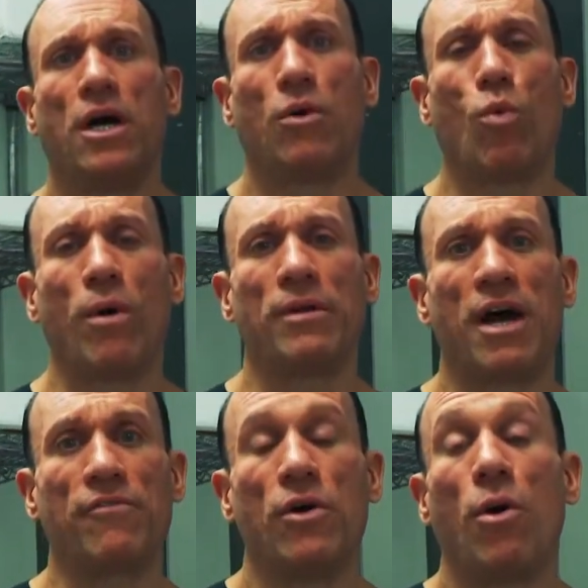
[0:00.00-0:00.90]
warm
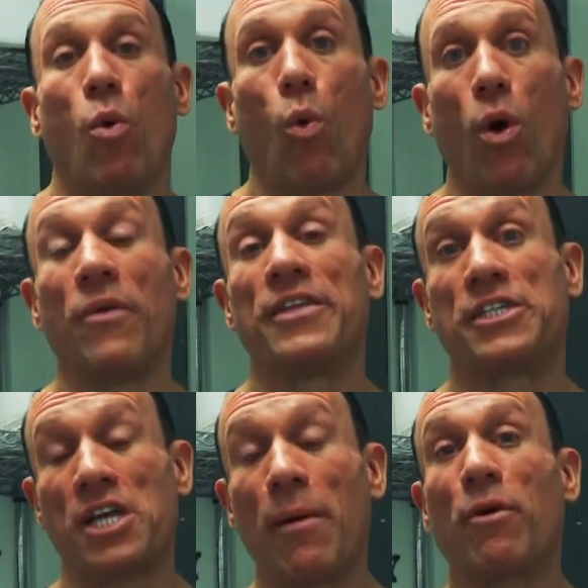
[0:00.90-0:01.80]
enough. Or in the
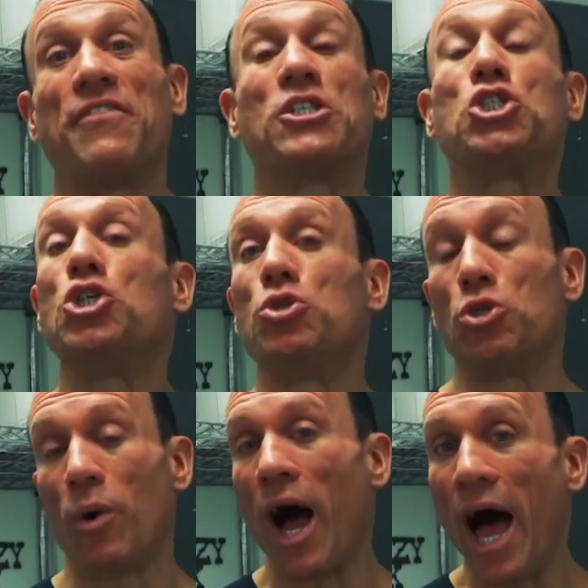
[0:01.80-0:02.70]
summer, if it's
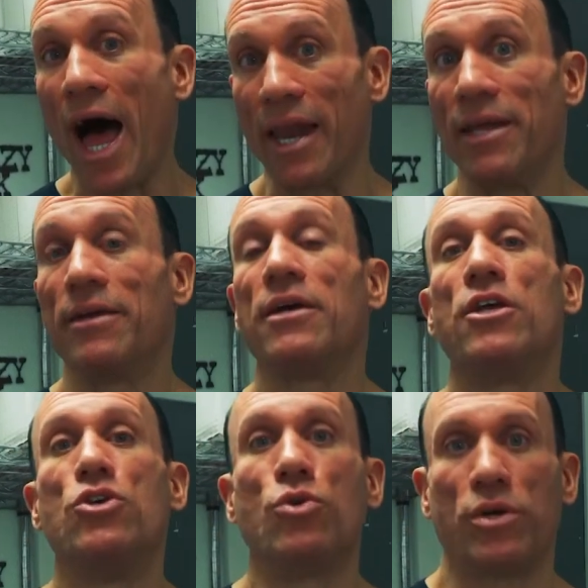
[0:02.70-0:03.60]
too hot,
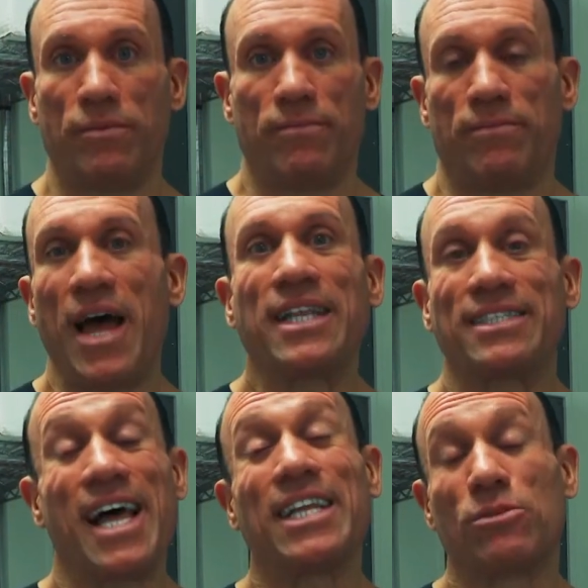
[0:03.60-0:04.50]

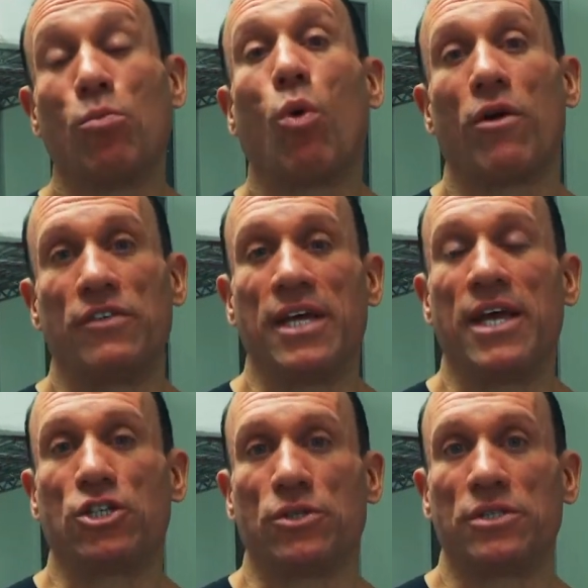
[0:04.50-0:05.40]
that's more of a
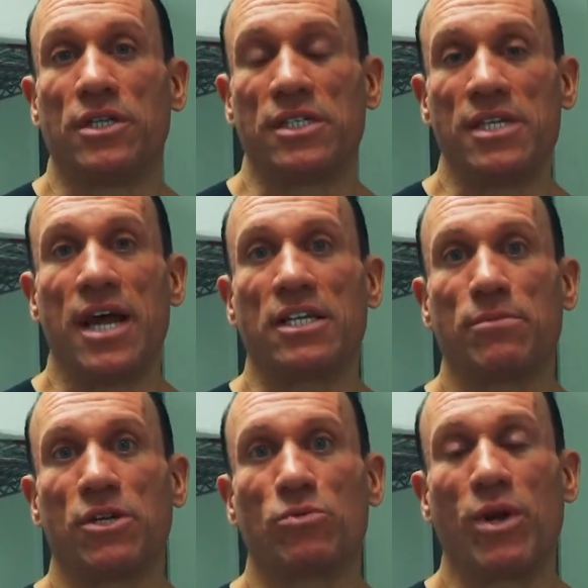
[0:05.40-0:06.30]
danger to the snakes,
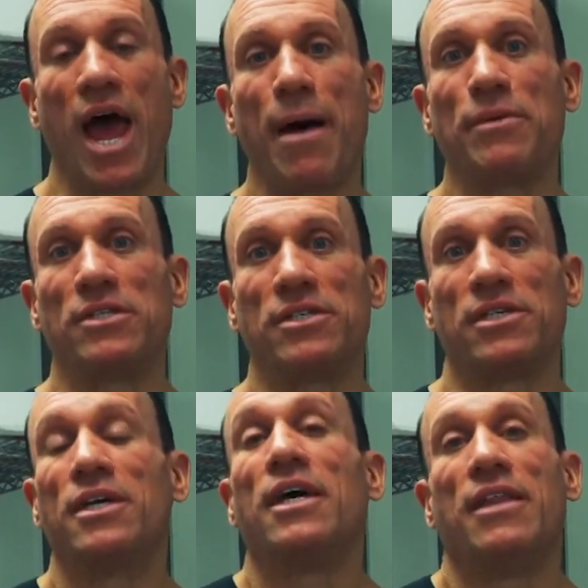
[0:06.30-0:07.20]
because what happens is
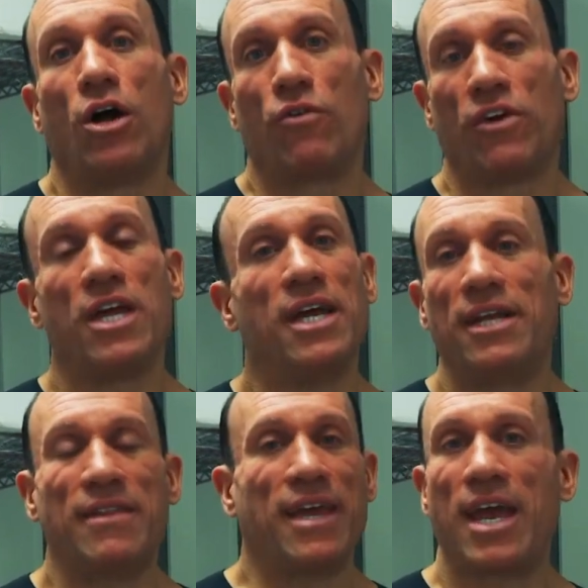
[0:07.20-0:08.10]
they
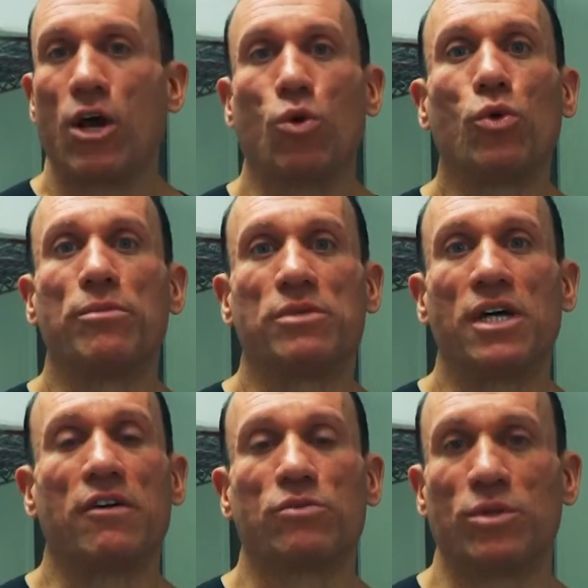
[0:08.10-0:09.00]
overheat. They can't cool
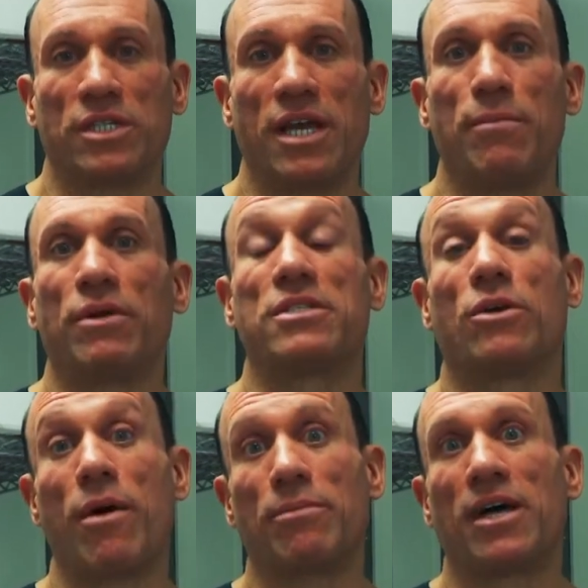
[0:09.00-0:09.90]
themselves, once again, because
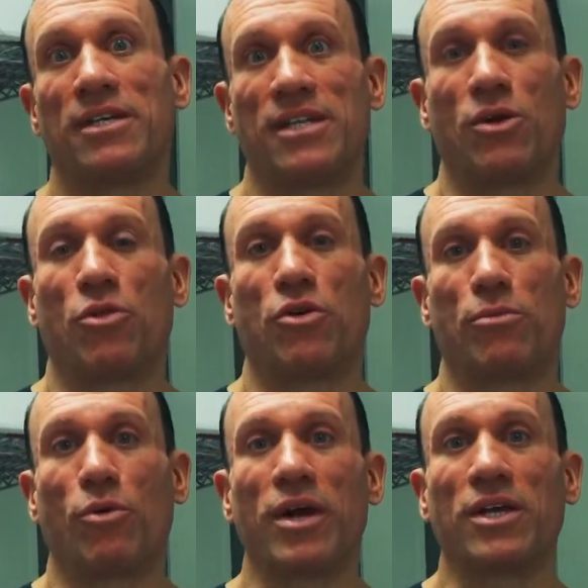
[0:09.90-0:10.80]
they're reptiles. They don't
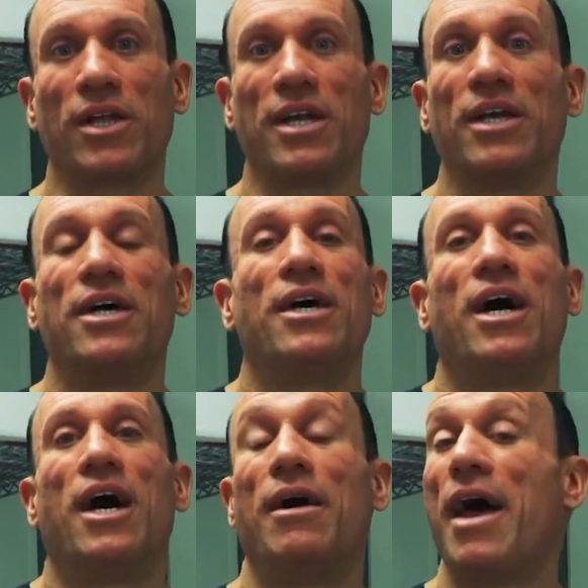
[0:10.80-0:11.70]
thermoregulate,
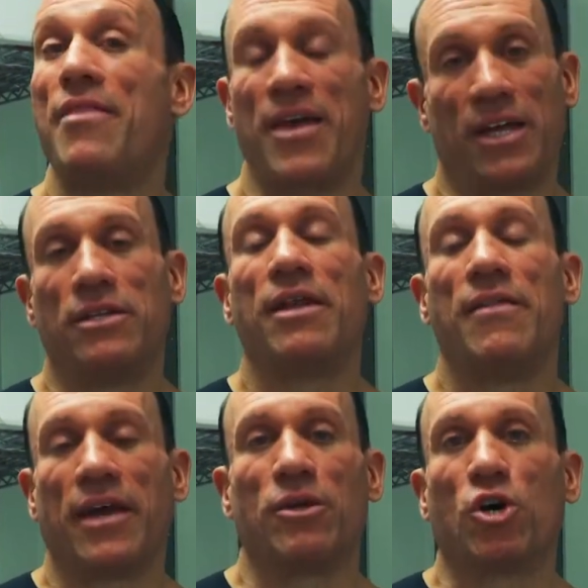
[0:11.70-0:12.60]
and they
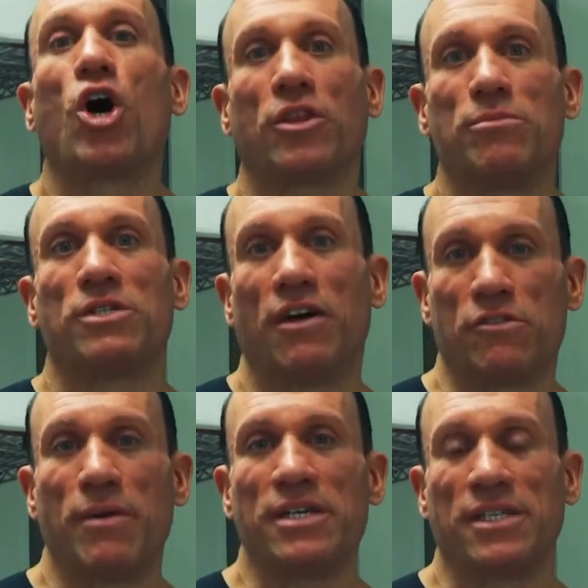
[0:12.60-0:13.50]
can cook
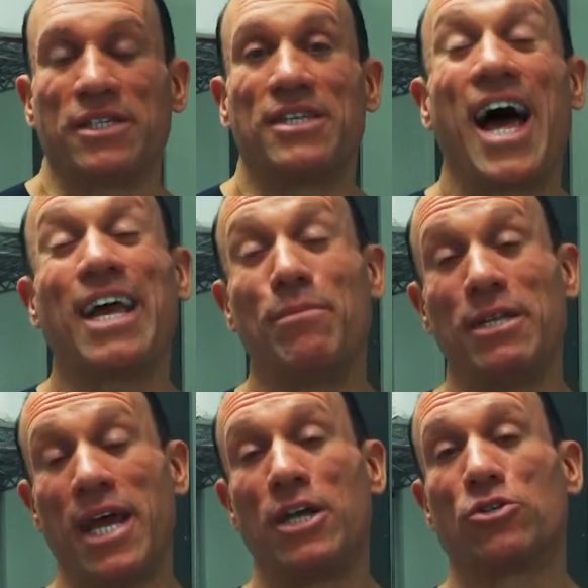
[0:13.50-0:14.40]
themselves basically. that could
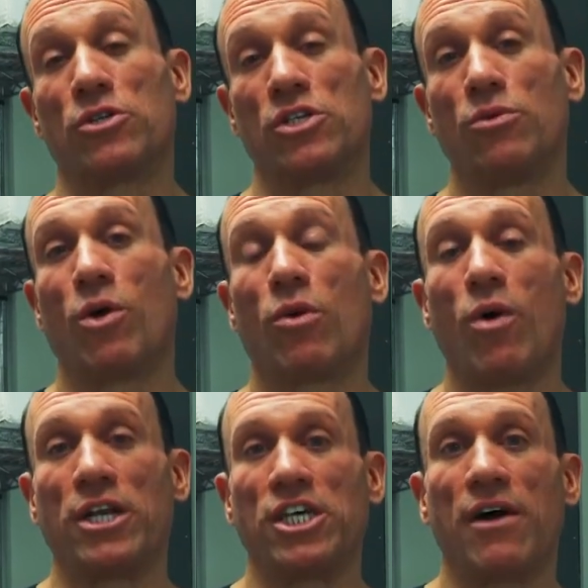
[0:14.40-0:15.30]
be dangerous. So you want to
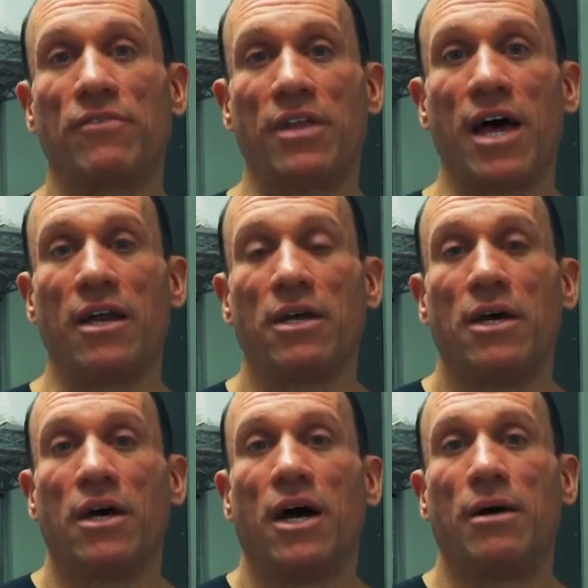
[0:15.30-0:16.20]
watch out for that.
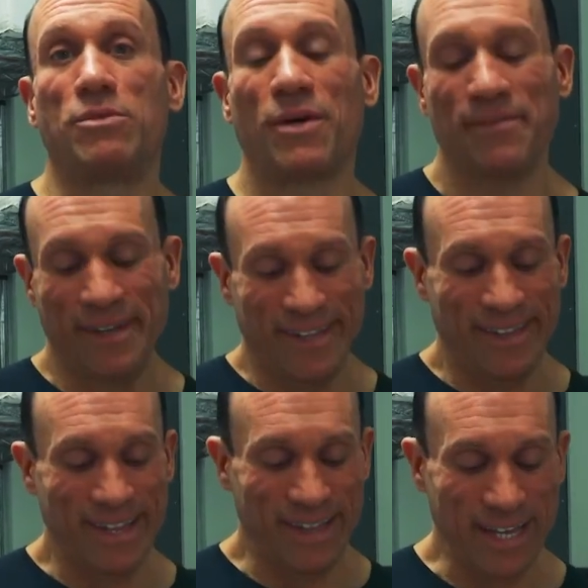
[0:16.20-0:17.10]
So
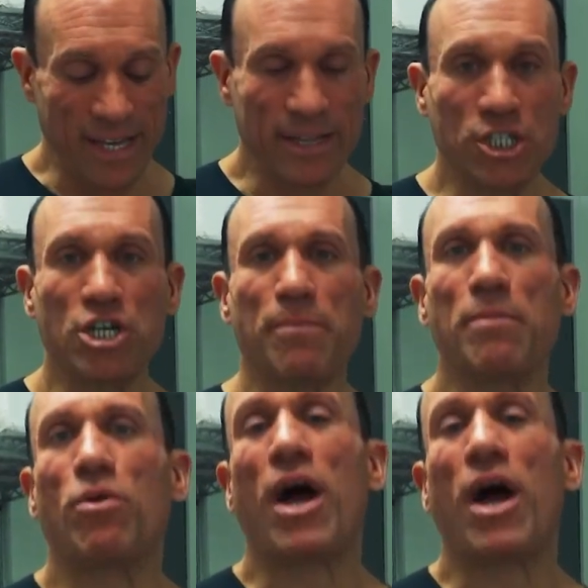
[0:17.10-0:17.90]
the shipping